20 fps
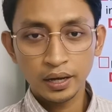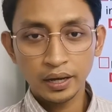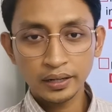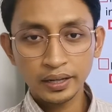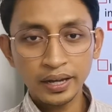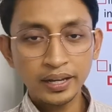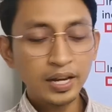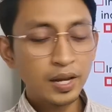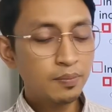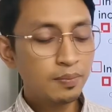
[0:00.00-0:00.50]

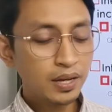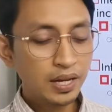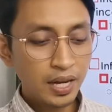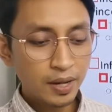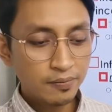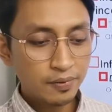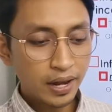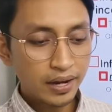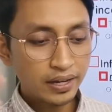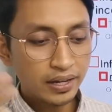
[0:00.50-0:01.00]
Okay, they
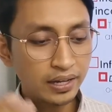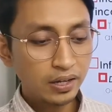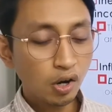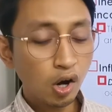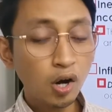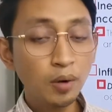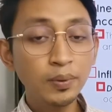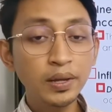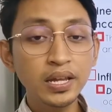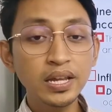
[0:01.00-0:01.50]
believe that the
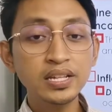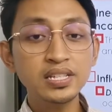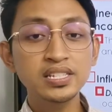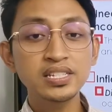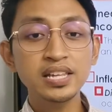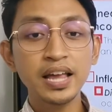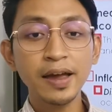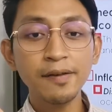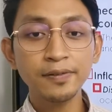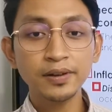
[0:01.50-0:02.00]
economy
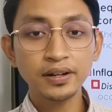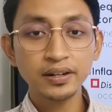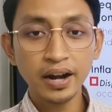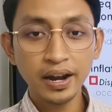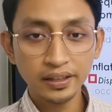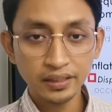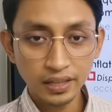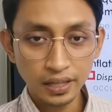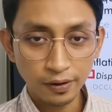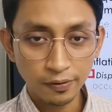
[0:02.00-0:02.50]
is
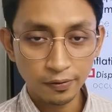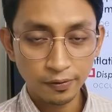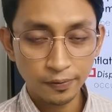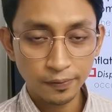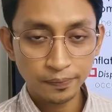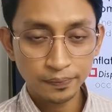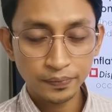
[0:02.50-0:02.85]
self-corrective.